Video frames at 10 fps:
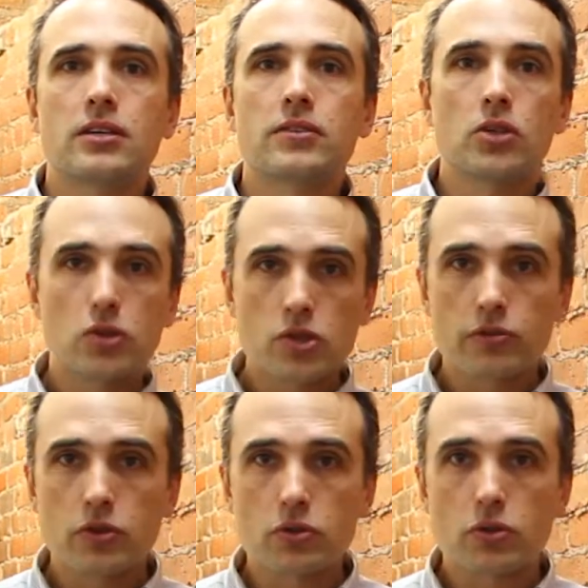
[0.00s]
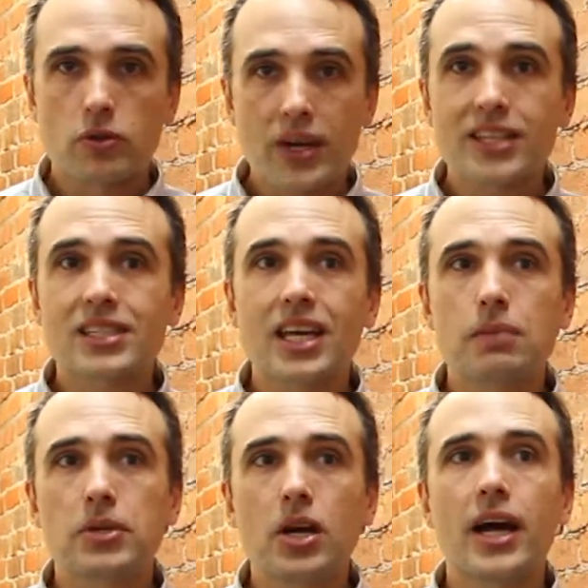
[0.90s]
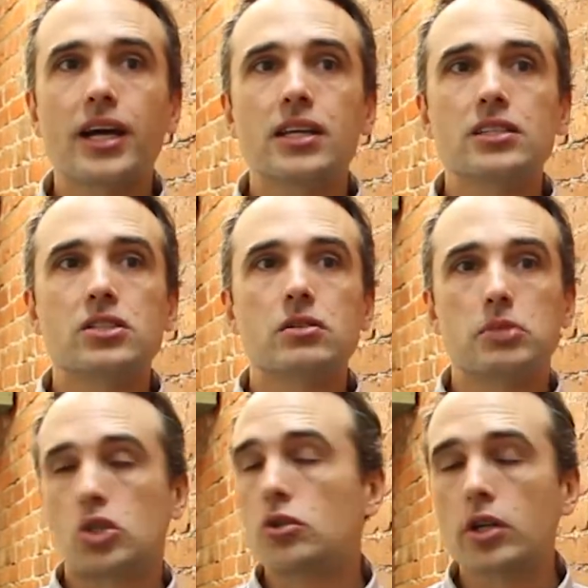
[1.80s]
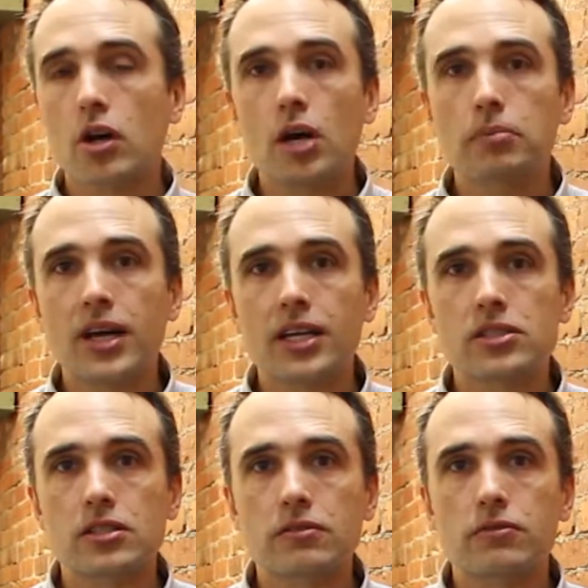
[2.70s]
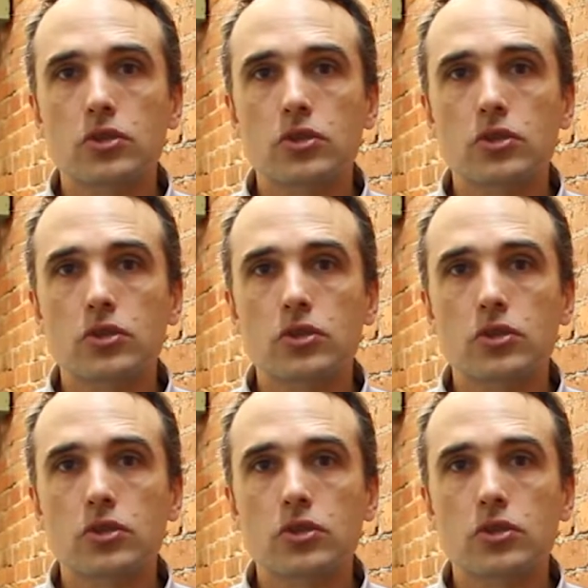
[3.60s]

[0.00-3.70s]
The Userful REST API is mature and comprehensive.